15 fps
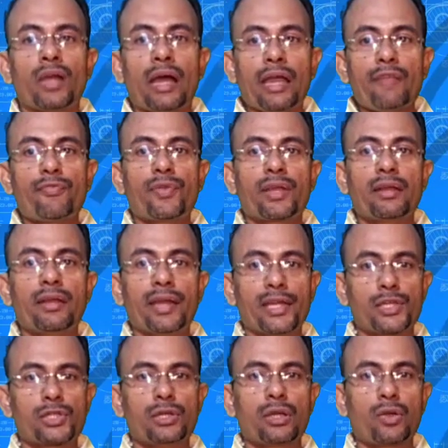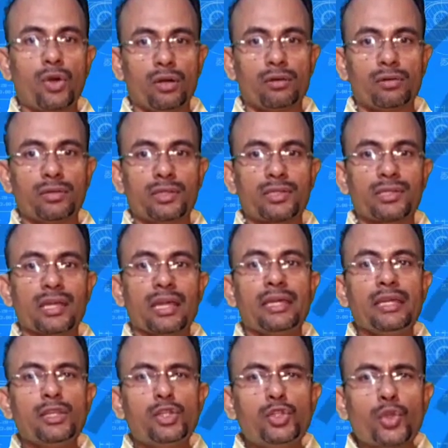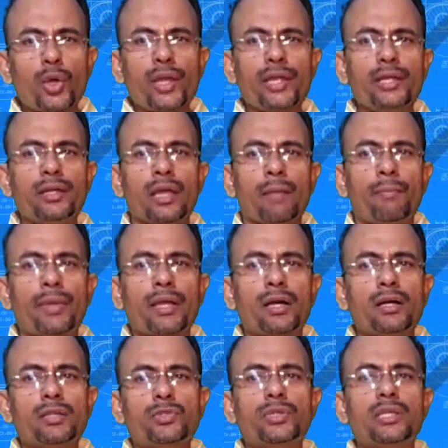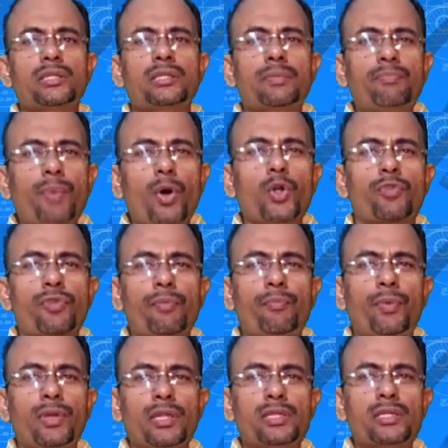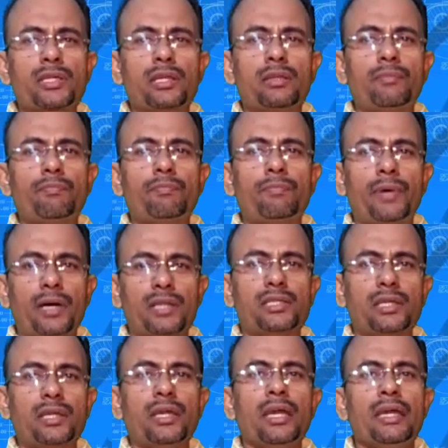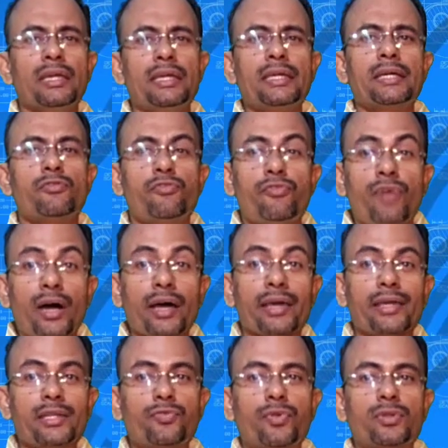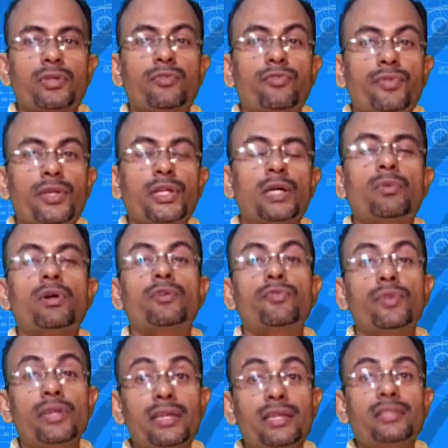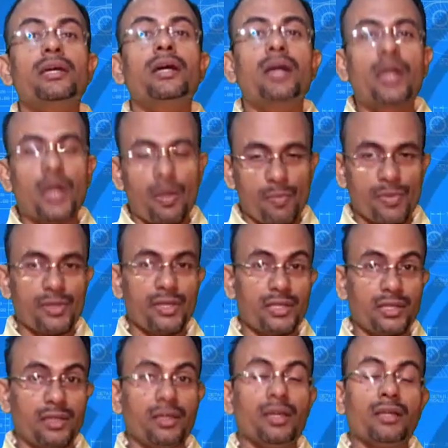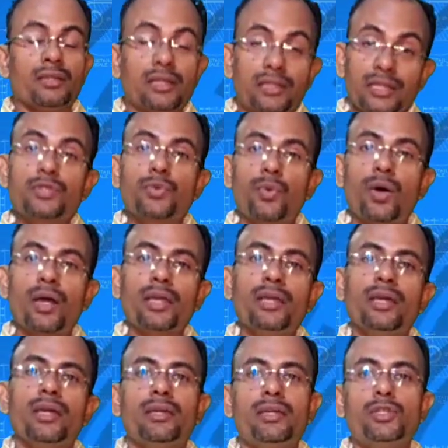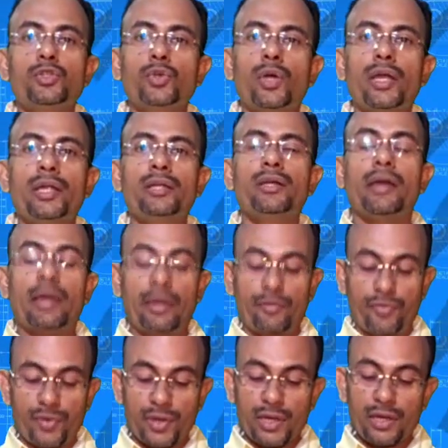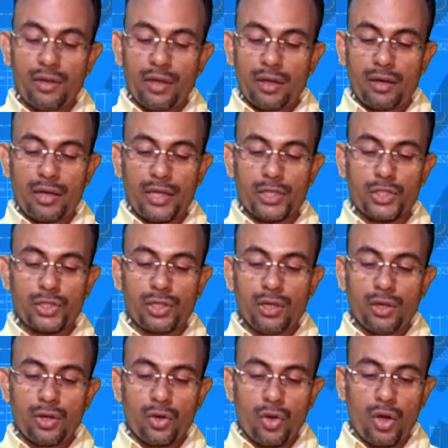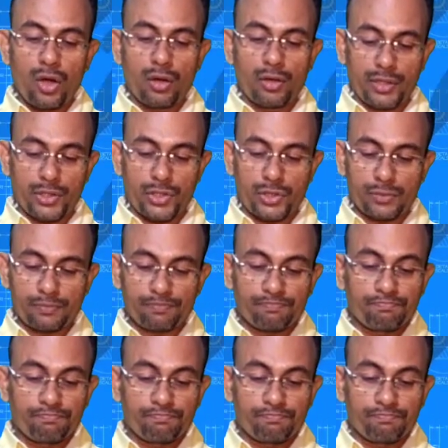African National Congress. He joined because with the support of a political party, he can fight for the freedom of his community. That is why he joined African National Congress.